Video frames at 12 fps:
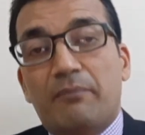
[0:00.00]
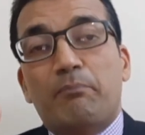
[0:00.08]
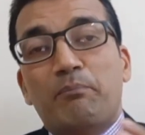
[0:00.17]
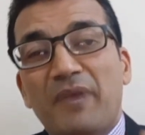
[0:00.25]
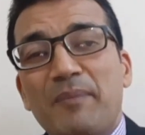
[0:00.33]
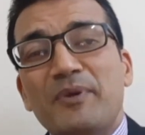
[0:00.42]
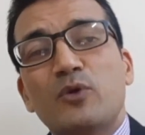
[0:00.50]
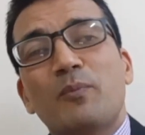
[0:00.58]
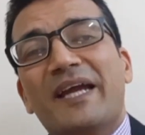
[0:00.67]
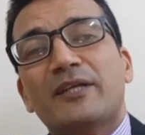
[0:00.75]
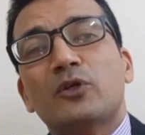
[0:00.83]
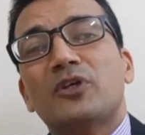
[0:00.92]
Maybe you
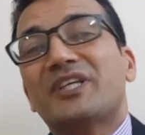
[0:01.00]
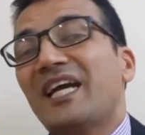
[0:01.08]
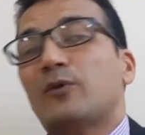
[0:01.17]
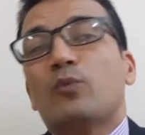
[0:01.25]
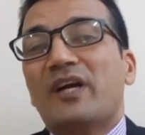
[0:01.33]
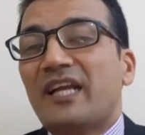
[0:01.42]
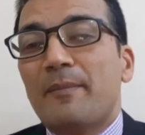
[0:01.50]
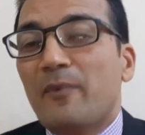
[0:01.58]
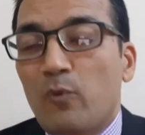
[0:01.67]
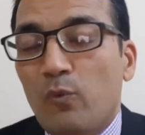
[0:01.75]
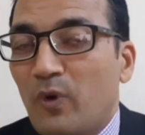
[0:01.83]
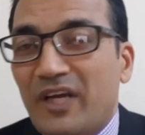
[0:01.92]
might not get what
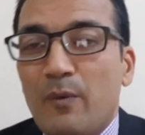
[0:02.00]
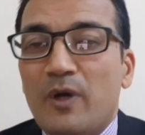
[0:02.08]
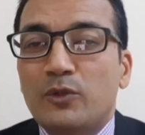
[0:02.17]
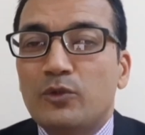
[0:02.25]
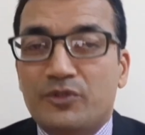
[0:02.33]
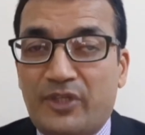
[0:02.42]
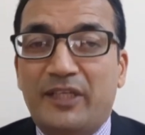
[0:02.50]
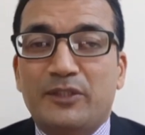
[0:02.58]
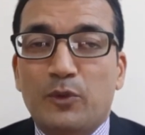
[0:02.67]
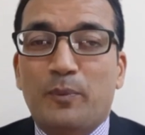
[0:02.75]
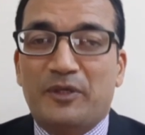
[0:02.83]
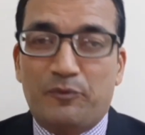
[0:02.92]
I want to tell
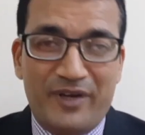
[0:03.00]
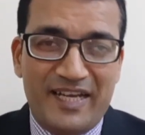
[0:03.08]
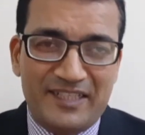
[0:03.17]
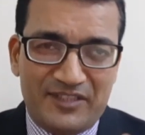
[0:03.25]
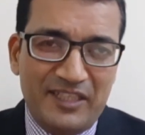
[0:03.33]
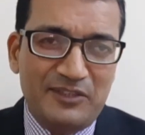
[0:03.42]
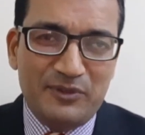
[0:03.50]
you, but when I tell